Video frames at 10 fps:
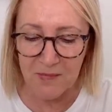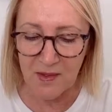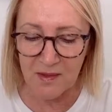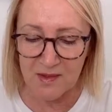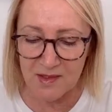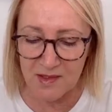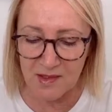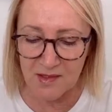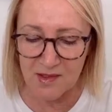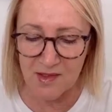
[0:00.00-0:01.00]
And it
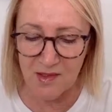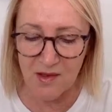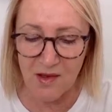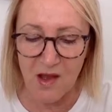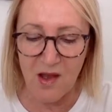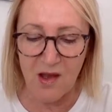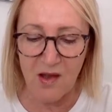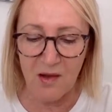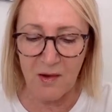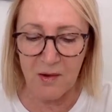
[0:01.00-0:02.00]
says here,
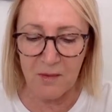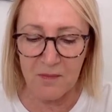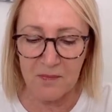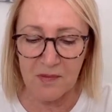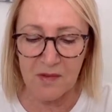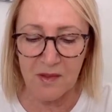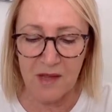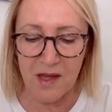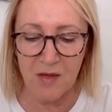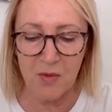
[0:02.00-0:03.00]
um, the
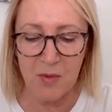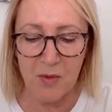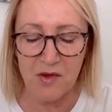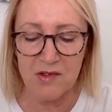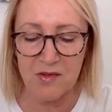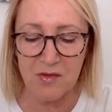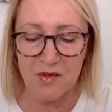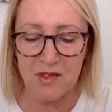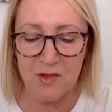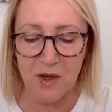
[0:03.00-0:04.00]
land we pass through
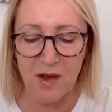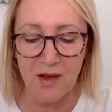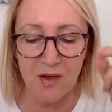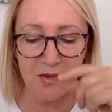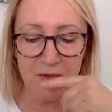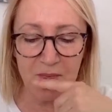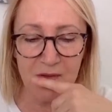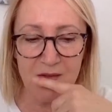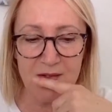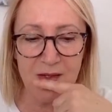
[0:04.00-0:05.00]
to spy out
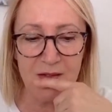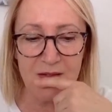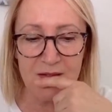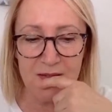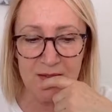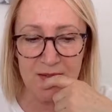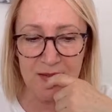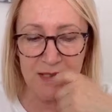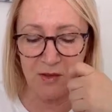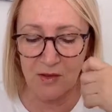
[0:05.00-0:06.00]
is an
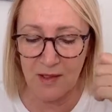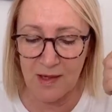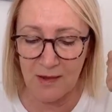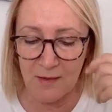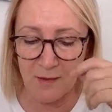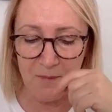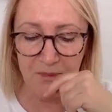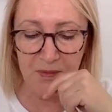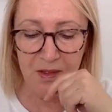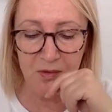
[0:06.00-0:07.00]
exceedingly good land.
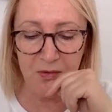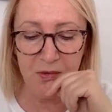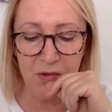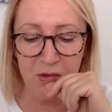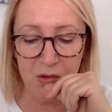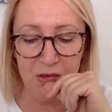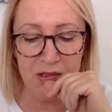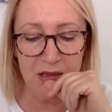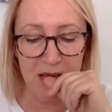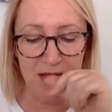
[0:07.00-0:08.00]
If the Lord
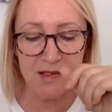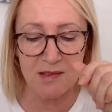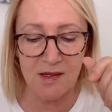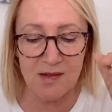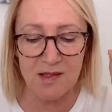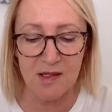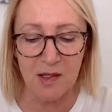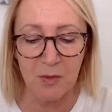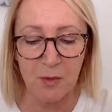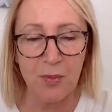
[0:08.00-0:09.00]
delights in us, then
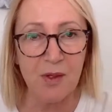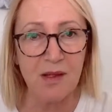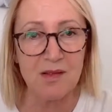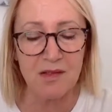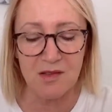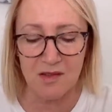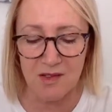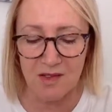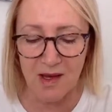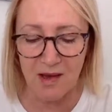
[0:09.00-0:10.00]
he will bring us into
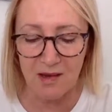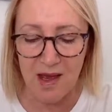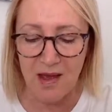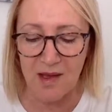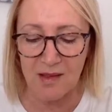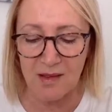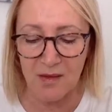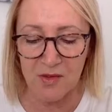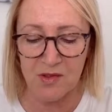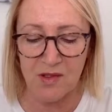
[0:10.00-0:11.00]
this land and
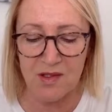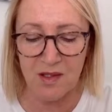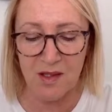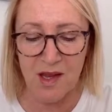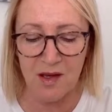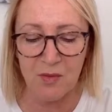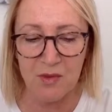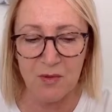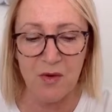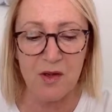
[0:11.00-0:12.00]
give it to us, a land
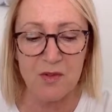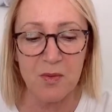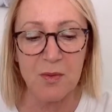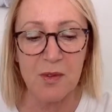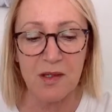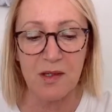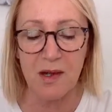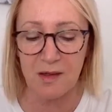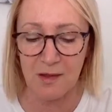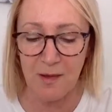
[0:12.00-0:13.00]
which flows with milk and
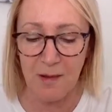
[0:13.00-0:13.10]
honey.